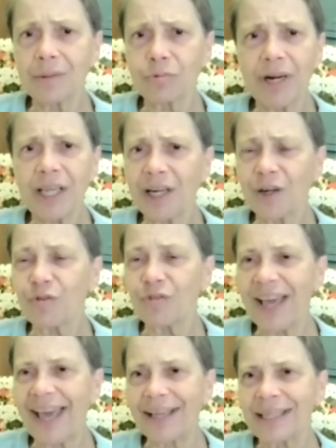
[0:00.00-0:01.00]
regular
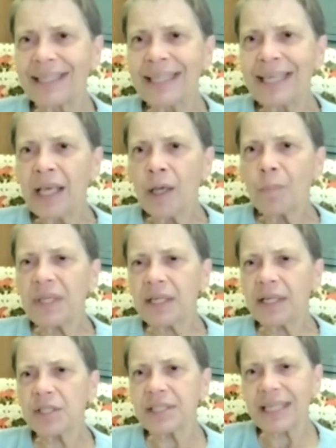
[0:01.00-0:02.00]
fat,
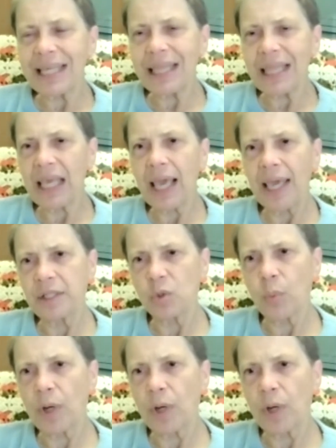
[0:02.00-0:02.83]
because in the end,